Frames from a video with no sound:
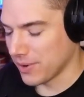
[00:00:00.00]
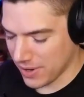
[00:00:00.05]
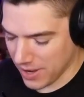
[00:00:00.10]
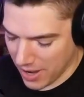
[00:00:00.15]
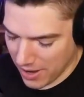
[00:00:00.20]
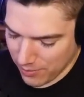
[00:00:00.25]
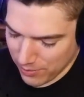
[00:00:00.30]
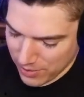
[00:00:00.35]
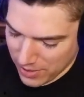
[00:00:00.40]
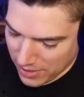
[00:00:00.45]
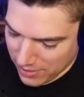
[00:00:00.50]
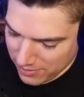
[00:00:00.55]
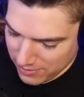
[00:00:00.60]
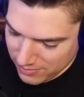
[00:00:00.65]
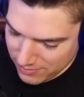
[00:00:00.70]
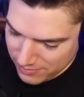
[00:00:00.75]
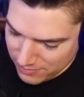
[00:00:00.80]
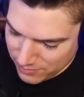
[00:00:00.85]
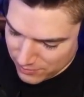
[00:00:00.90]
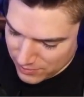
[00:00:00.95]
not, we're not,
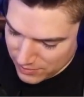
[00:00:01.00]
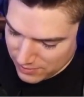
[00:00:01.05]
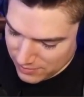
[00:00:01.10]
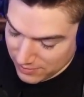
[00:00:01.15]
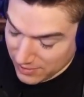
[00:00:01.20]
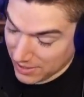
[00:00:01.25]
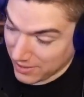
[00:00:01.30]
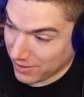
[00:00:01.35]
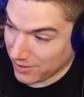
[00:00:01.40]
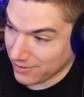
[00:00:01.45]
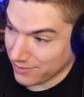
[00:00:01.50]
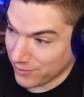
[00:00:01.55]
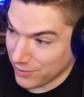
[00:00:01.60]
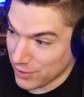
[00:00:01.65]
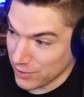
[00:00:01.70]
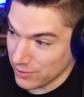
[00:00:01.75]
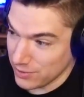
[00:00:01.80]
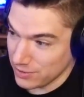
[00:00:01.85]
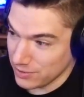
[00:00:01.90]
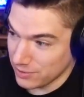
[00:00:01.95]
hang on,
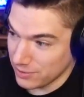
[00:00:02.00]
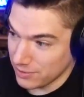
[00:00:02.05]
fuse?